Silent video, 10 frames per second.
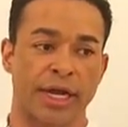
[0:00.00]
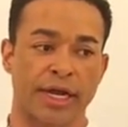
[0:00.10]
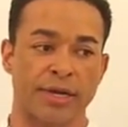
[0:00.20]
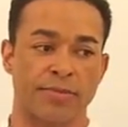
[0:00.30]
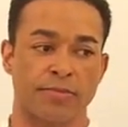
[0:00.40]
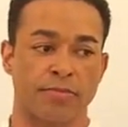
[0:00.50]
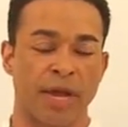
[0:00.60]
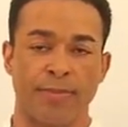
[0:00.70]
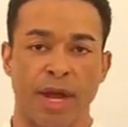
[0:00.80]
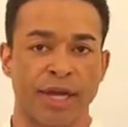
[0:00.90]

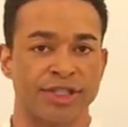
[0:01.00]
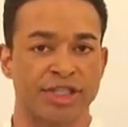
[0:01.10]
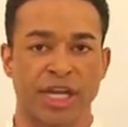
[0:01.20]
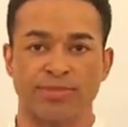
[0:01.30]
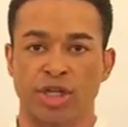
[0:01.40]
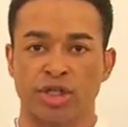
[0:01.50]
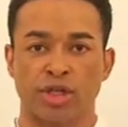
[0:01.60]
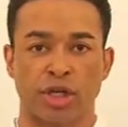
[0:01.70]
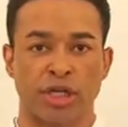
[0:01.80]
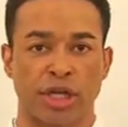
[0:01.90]
My body just kept
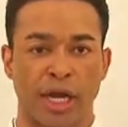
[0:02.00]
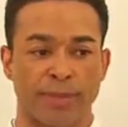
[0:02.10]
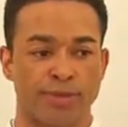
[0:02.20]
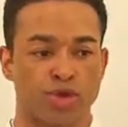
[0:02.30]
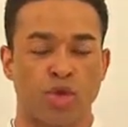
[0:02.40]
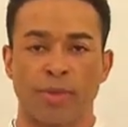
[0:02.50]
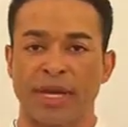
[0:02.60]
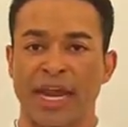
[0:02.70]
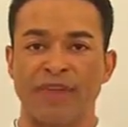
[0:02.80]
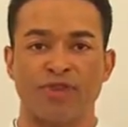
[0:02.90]
on
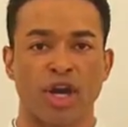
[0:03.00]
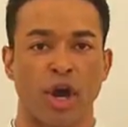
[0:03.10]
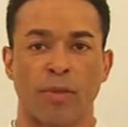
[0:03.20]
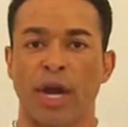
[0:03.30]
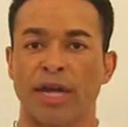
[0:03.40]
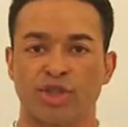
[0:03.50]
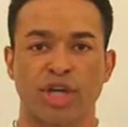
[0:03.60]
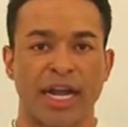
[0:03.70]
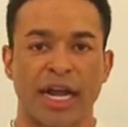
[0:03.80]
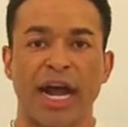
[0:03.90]
absorbing every
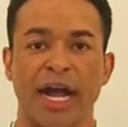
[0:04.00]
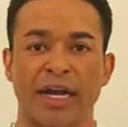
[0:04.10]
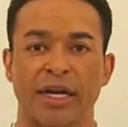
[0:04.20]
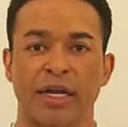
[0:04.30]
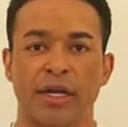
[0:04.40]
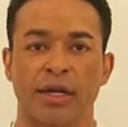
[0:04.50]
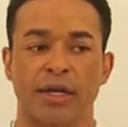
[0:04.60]
carbohydrate I got.